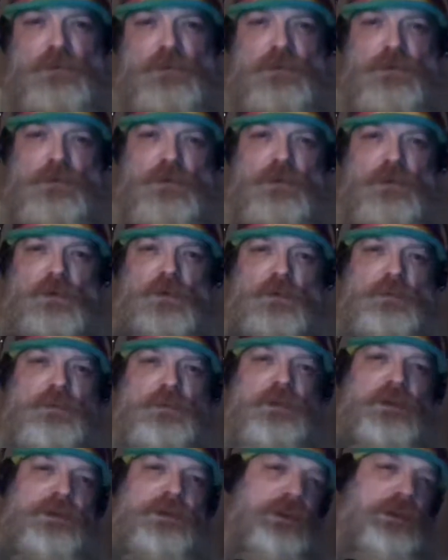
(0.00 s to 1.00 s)
do you
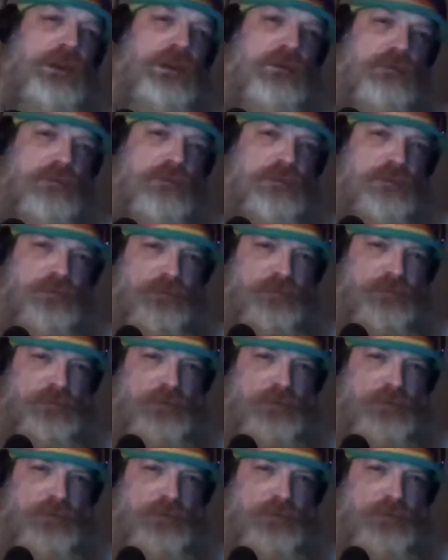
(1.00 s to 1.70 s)
believe